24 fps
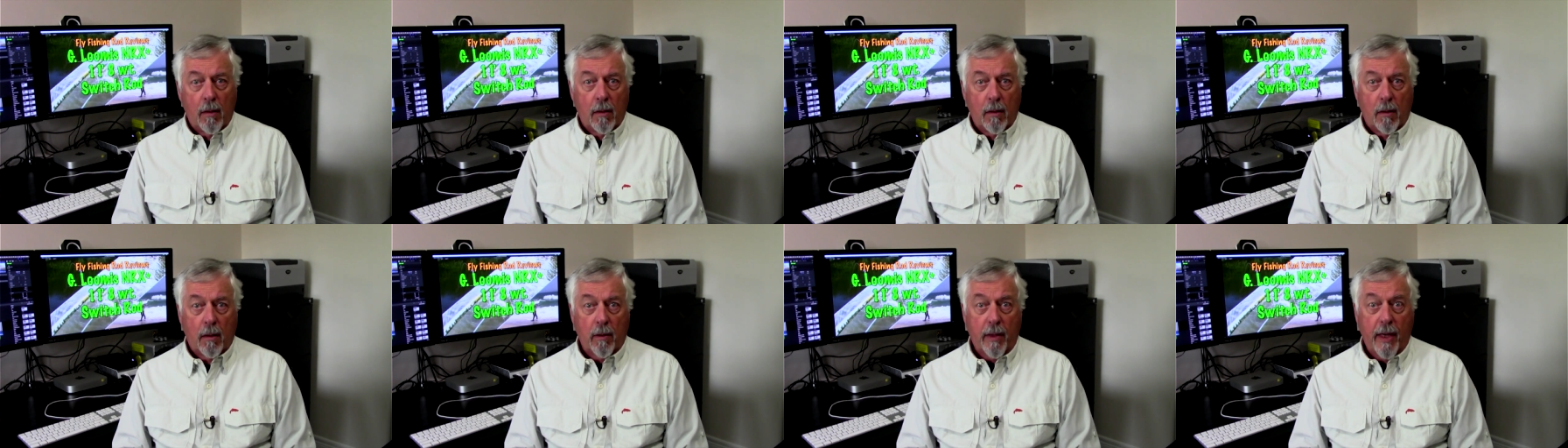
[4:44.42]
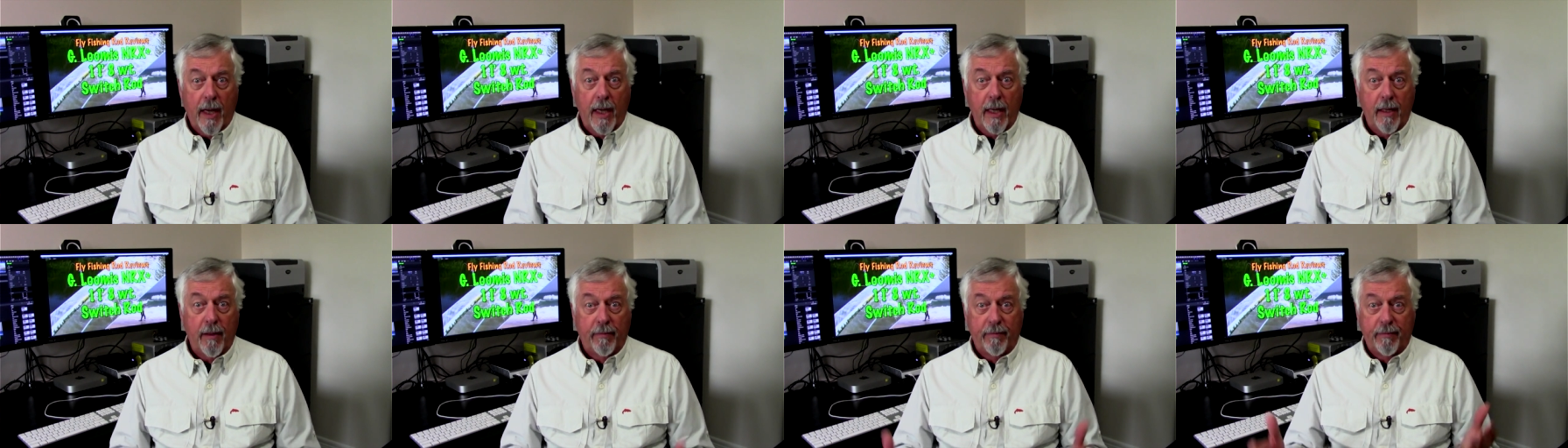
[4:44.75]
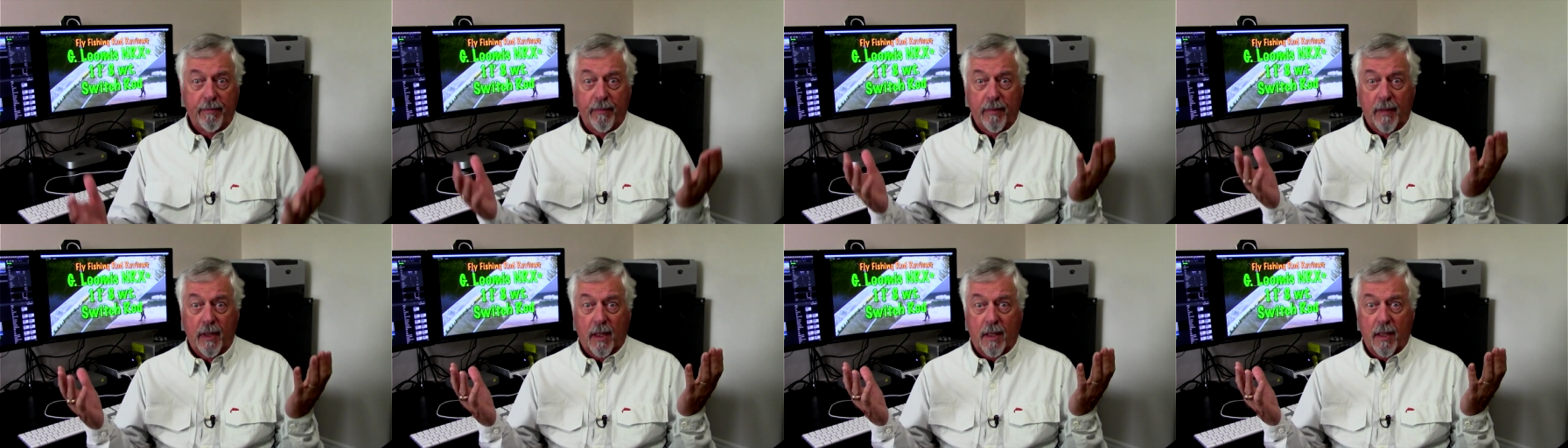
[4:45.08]
Okay,
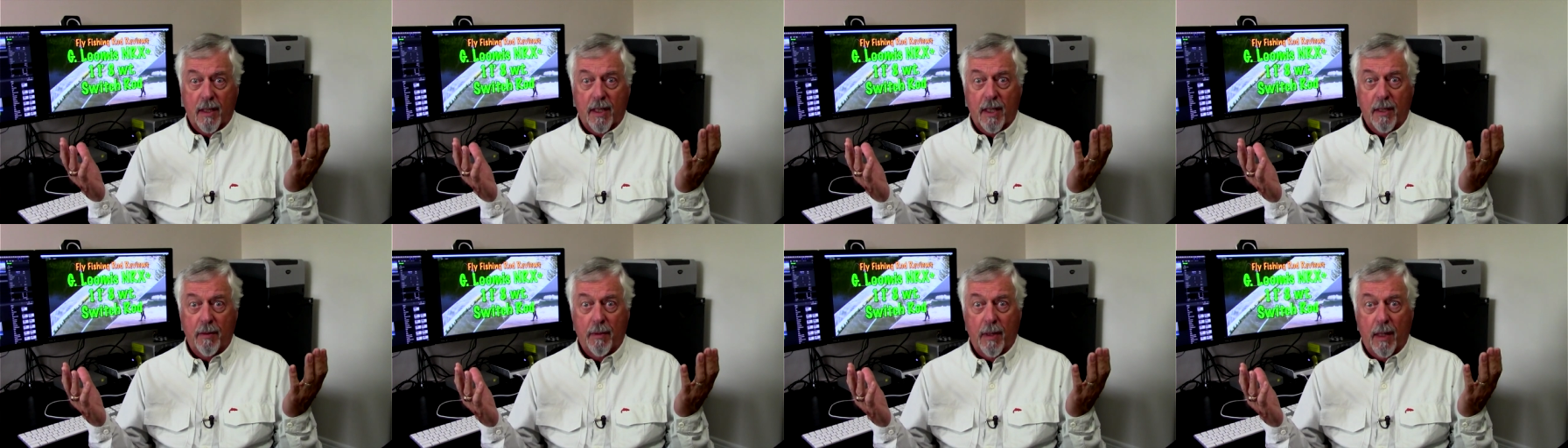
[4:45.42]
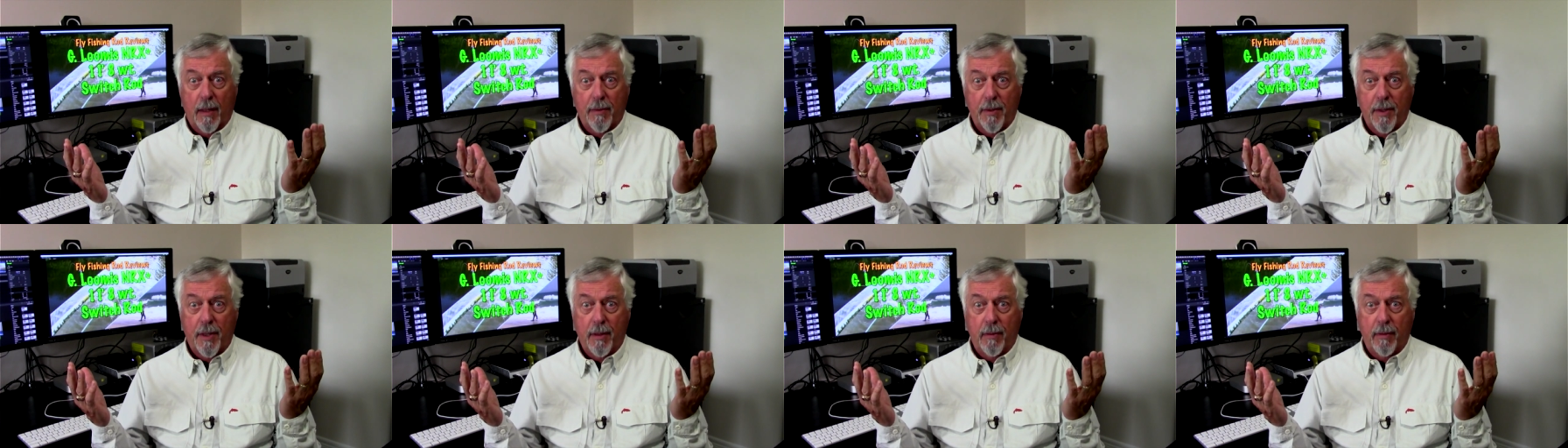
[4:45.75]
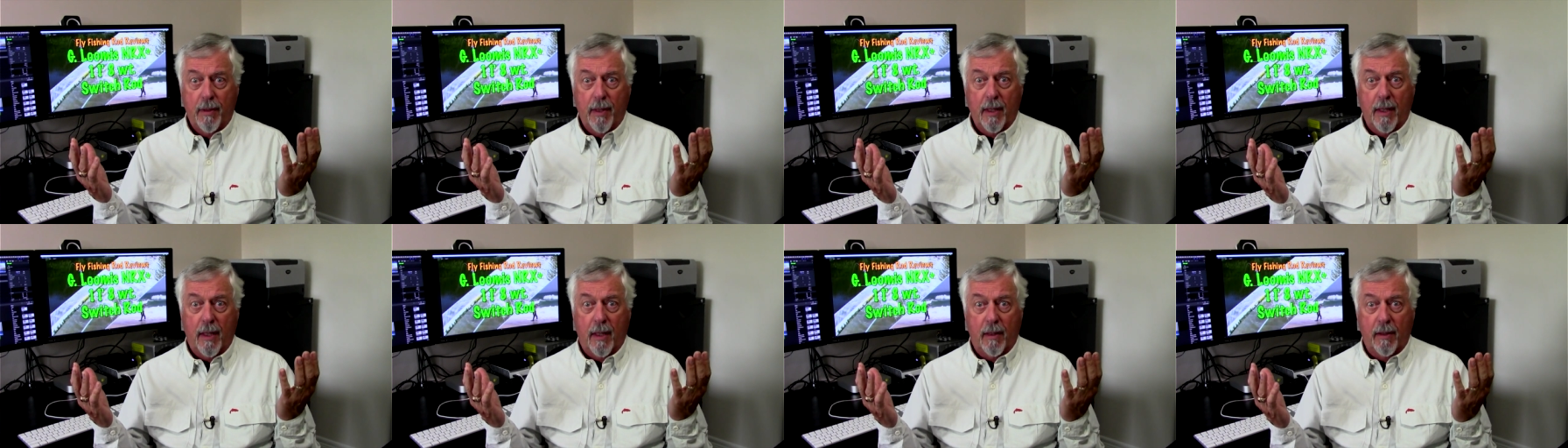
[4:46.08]
you can see what I was
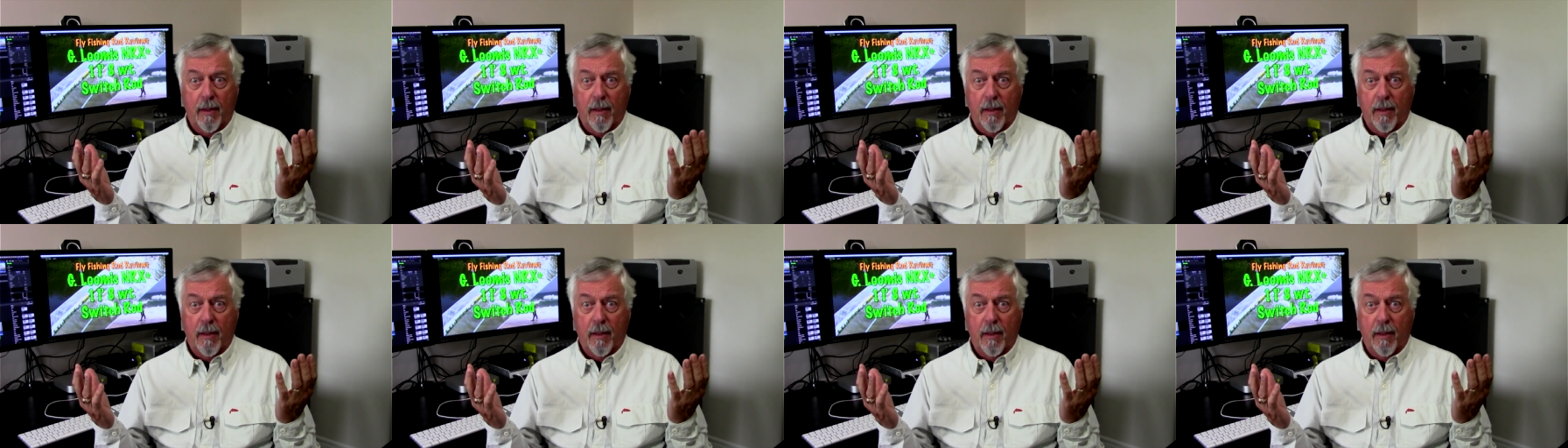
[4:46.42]
doing there.